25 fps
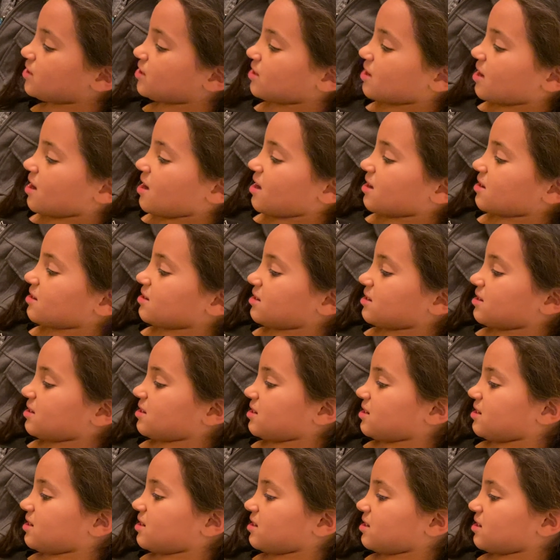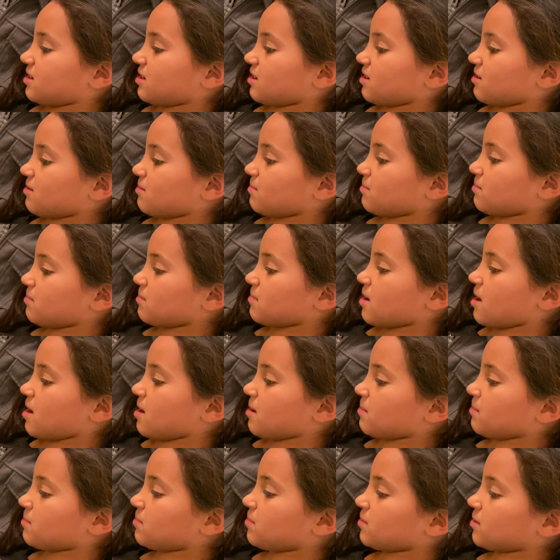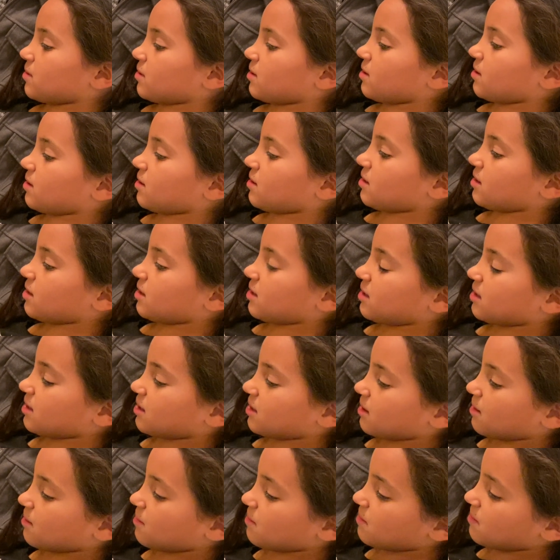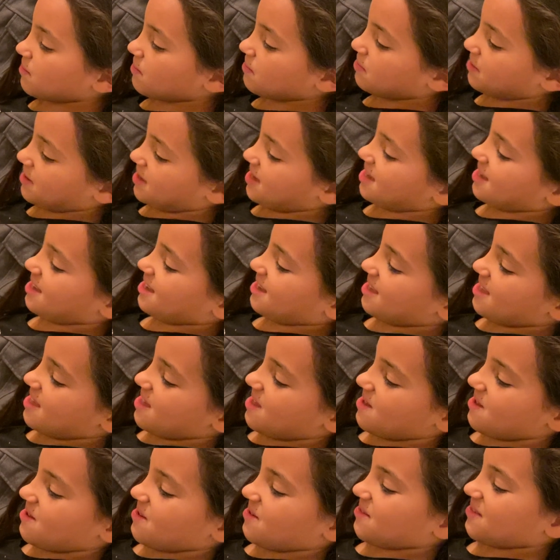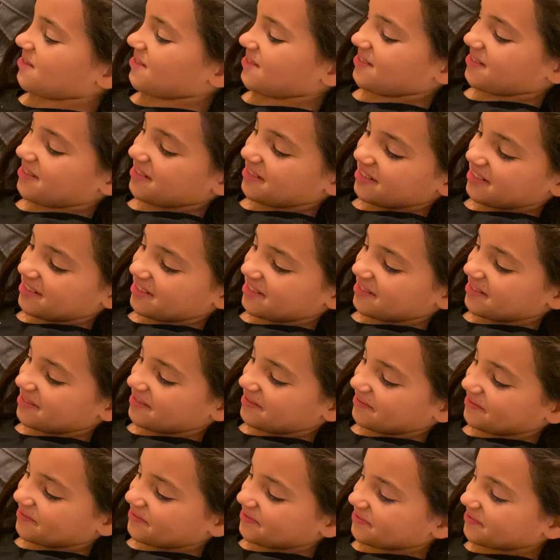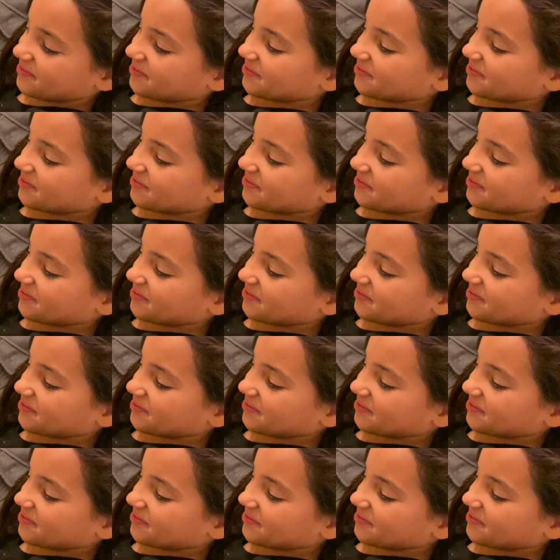just um, of um, being you. Being you. Yeah.